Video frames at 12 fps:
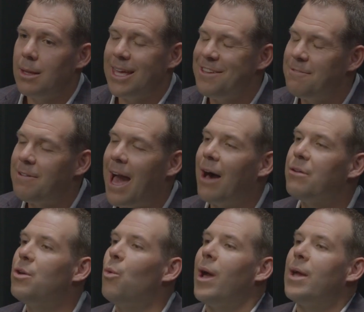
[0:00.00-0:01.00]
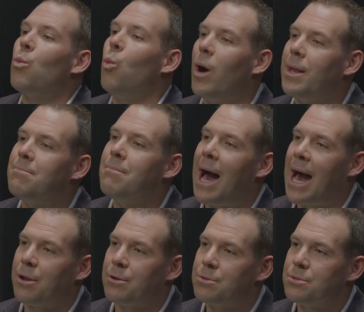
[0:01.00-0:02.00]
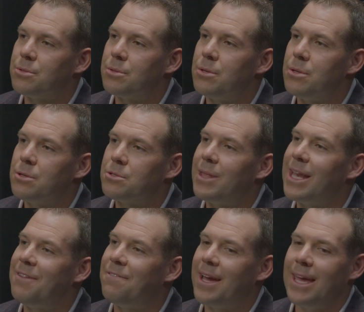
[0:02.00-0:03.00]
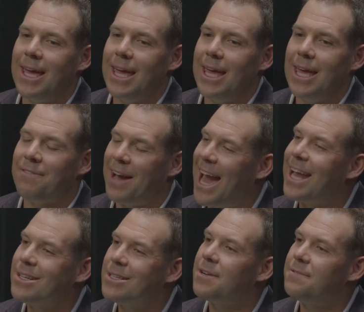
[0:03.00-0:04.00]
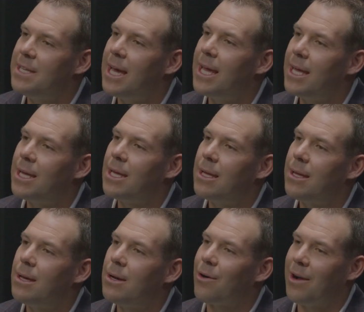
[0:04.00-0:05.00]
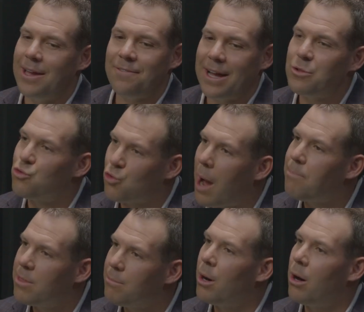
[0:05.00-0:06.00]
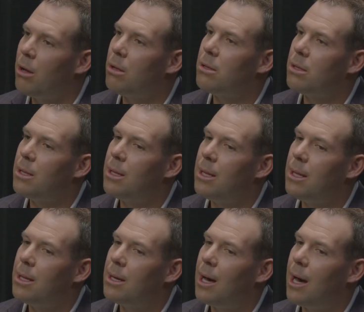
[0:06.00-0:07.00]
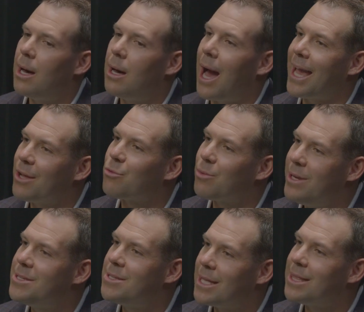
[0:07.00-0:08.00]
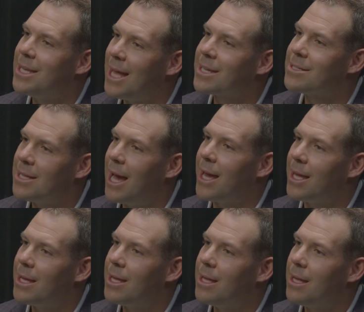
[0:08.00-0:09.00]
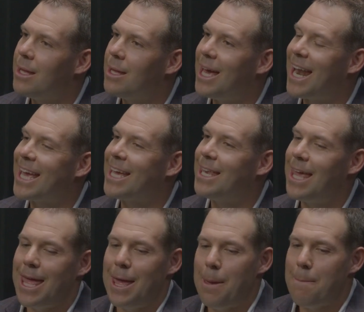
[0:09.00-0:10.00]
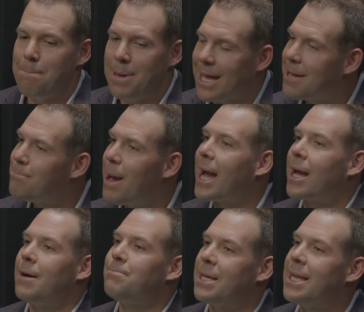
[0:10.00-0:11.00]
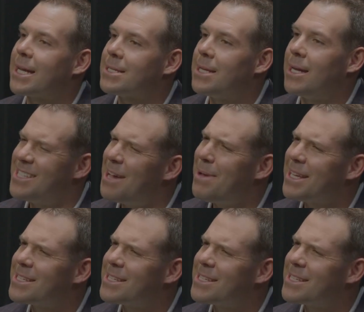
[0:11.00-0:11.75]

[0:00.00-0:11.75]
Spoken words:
evaluate what matters so that if I had a tough day or if I dropped the ball, I can reset the next day and I can pick it back up the next day. Does that make